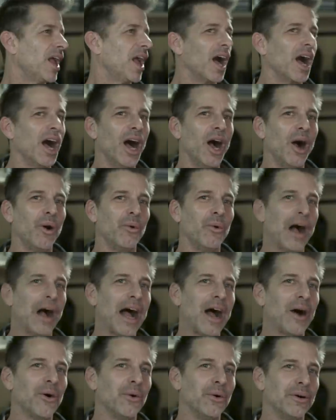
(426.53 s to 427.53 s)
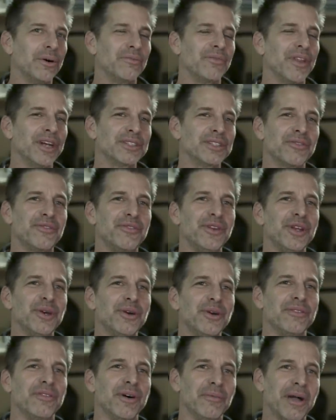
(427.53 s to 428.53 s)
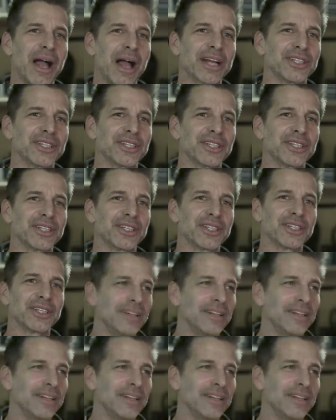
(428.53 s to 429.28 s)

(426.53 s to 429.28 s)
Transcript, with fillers: Oh, wow. There's a few of them, actually.